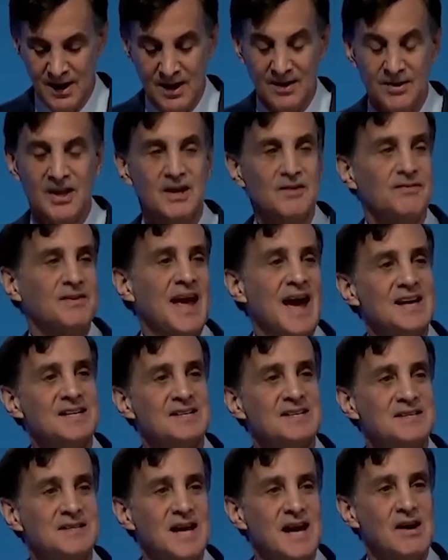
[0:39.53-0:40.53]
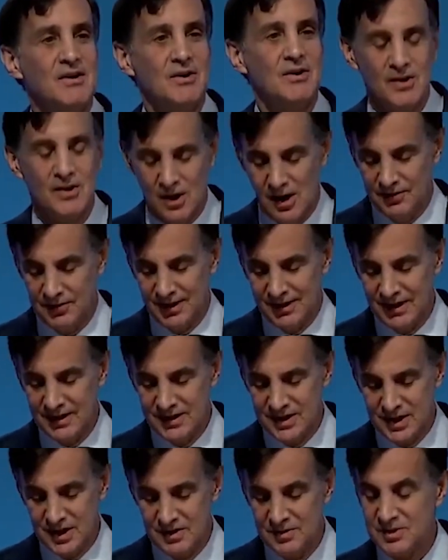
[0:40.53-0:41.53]
that have cast doubt on the
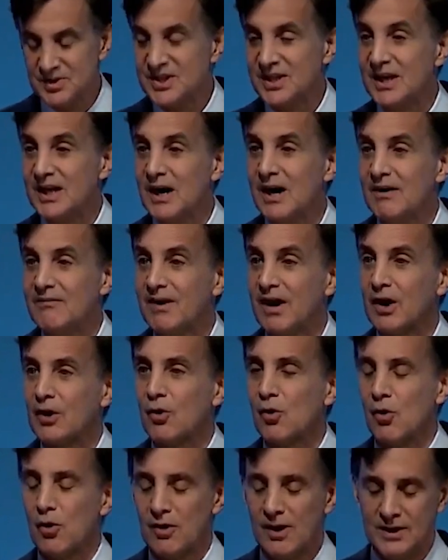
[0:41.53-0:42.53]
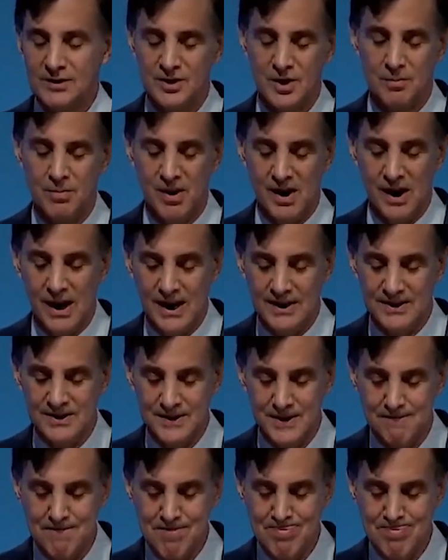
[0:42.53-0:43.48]
legitimacy of our core enterprise.